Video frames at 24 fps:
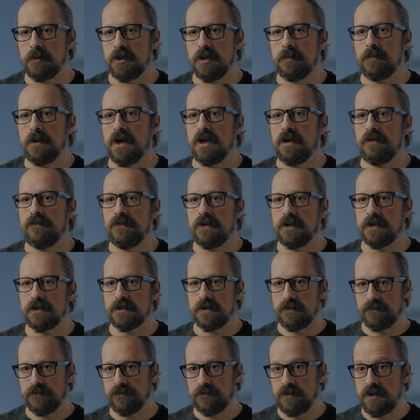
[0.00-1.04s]
of the
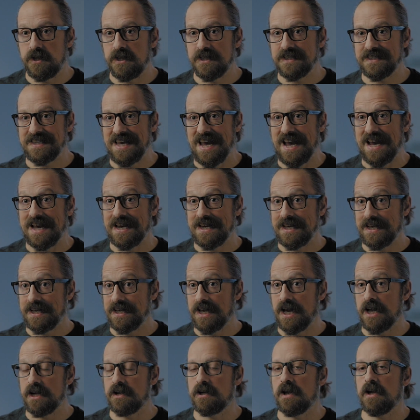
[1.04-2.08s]
benefits of 3D
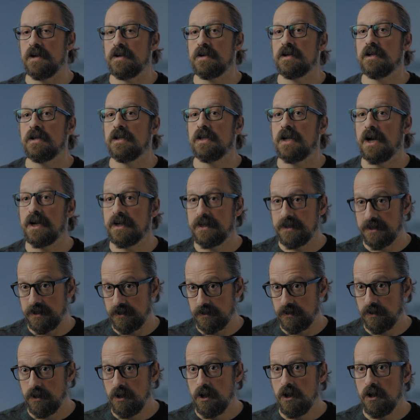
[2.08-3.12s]
scanning and, and,
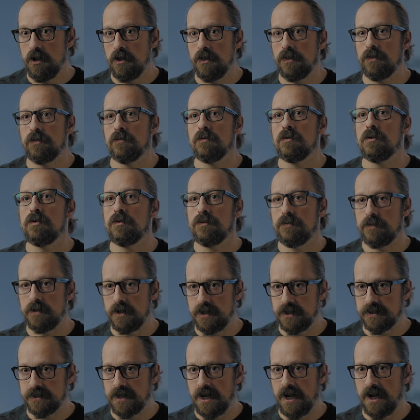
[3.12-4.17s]
collecting through
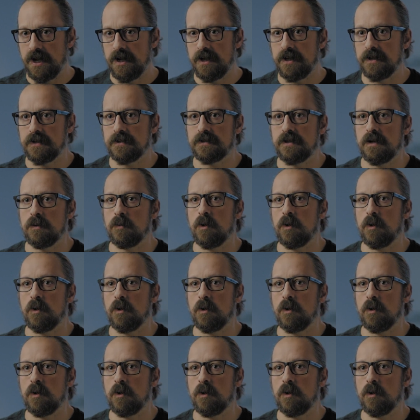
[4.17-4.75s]
3D scanning is that